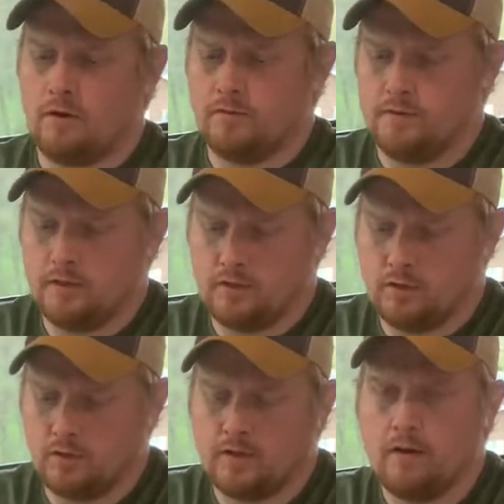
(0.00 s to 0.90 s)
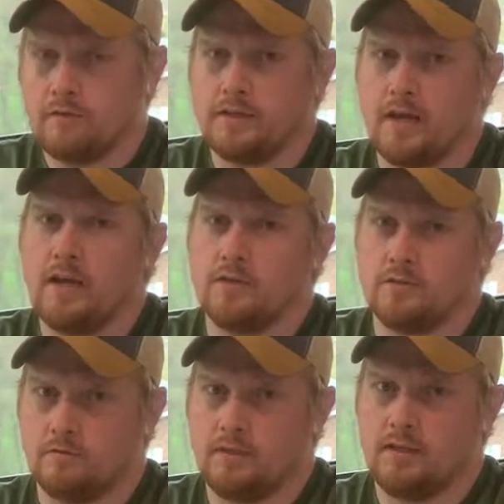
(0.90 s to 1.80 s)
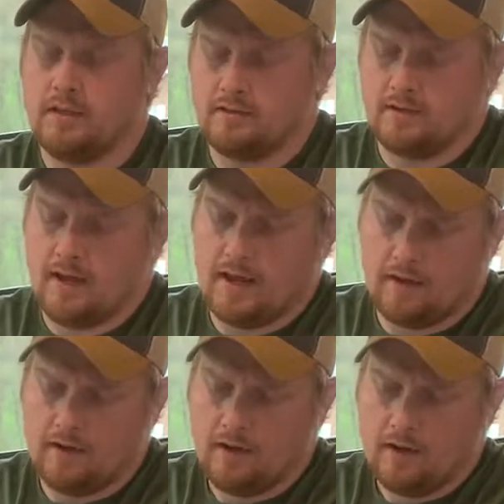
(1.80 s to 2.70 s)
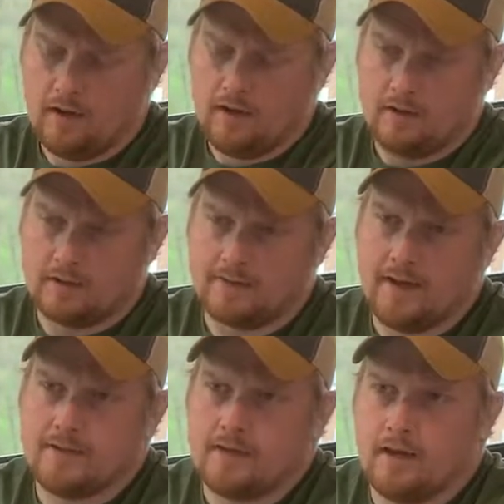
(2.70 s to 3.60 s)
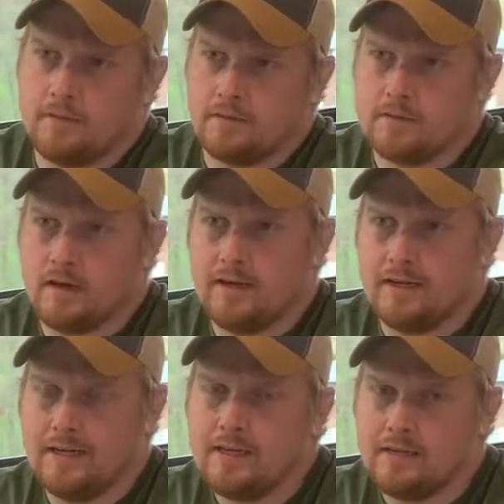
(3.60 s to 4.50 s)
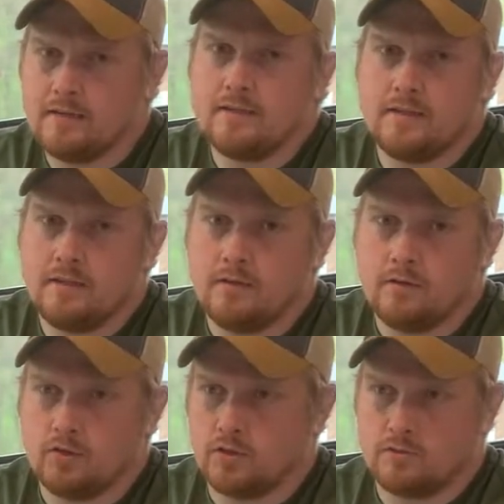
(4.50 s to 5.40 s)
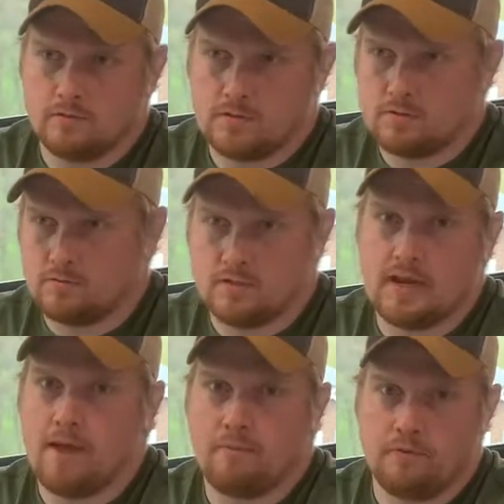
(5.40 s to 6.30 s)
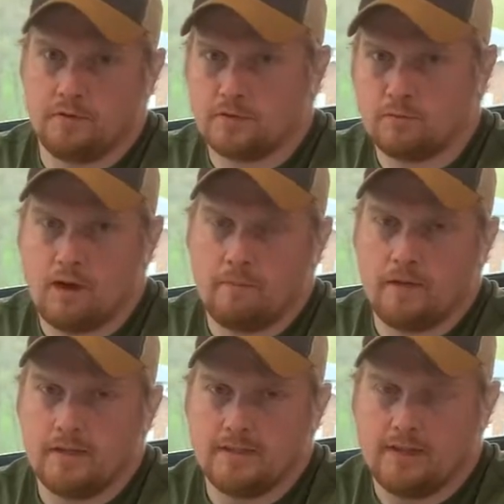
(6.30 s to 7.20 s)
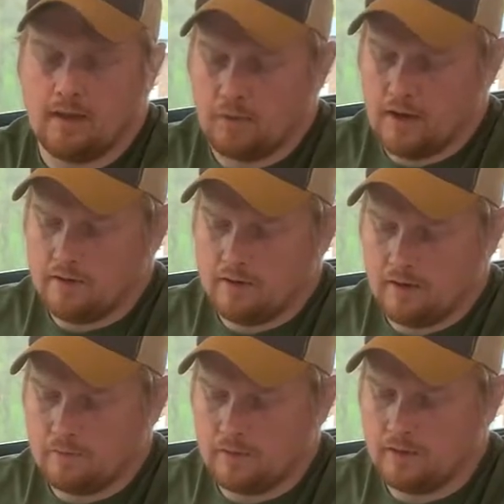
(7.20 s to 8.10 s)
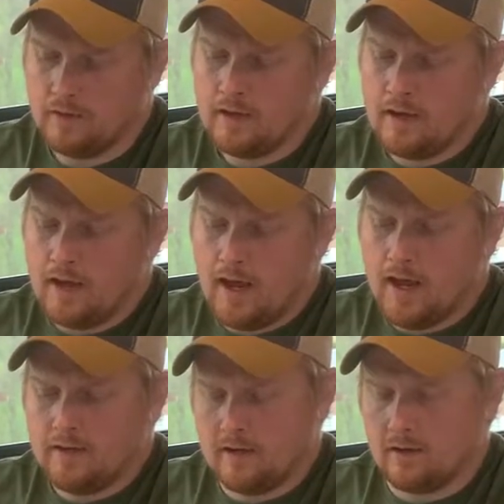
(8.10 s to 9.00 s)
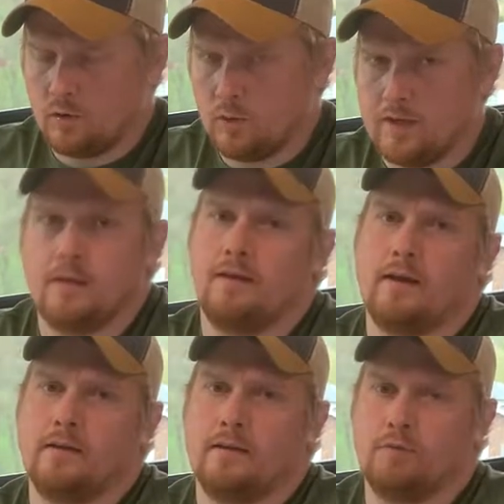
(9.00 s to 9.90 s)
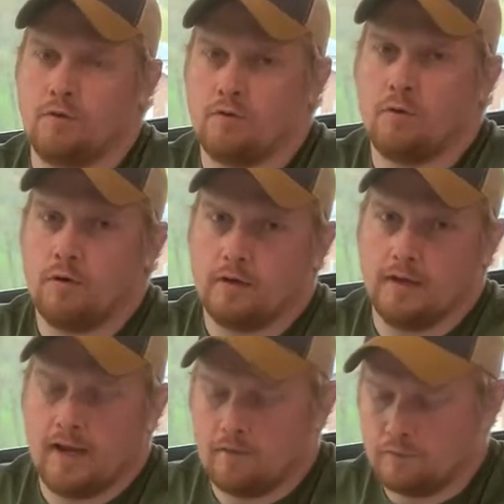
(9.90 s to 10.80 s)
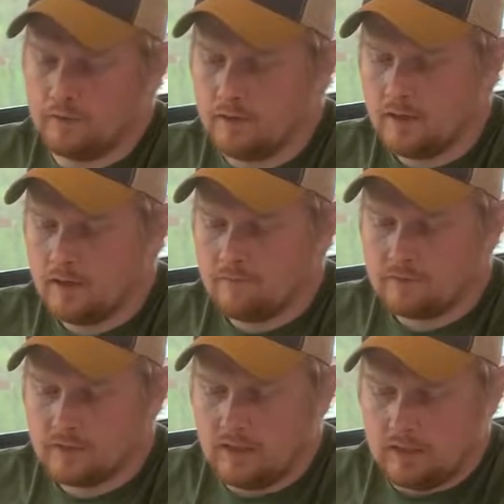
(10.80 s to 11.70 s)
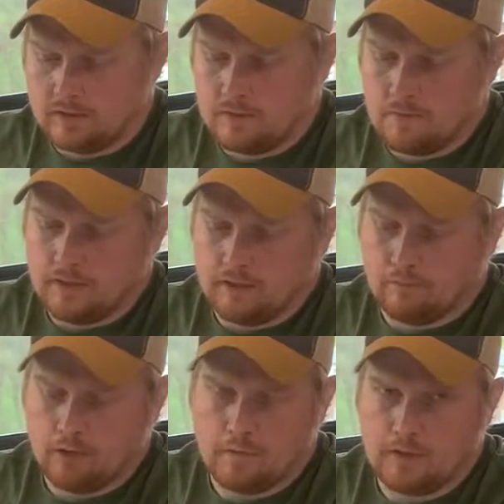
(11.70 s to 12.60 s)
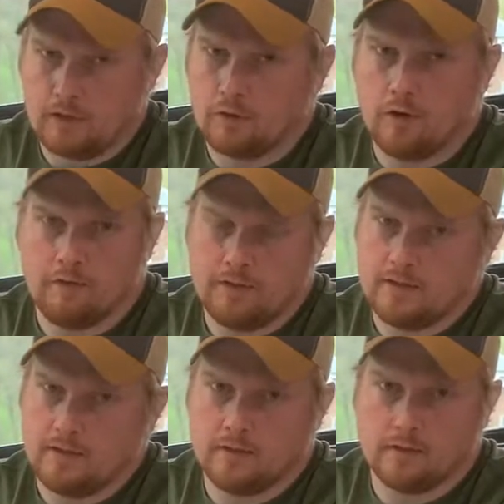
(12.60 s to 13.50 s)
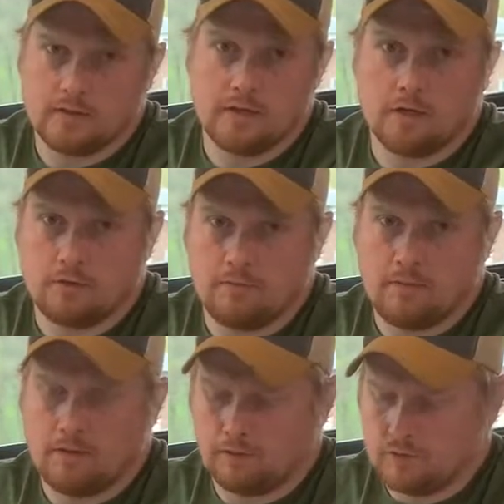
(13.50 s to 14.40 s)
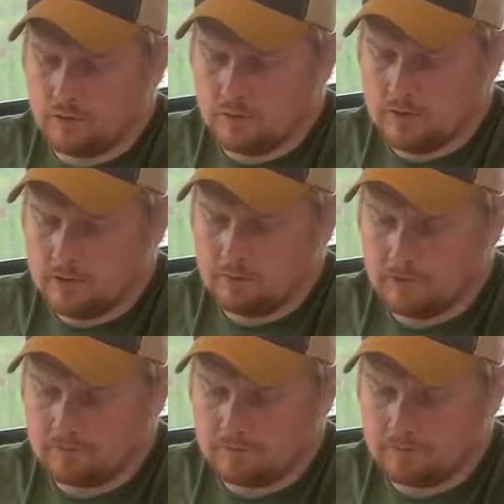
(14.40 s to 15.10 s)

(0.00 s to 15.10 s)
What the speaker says: the cover and the gauges are really easy to add. This last item is not an easy, just snap on, swap in DIY thing, but adding a quick connect if you don't already have one. Somebody in plumbing, your RV dealer, etc. may be able to do this, but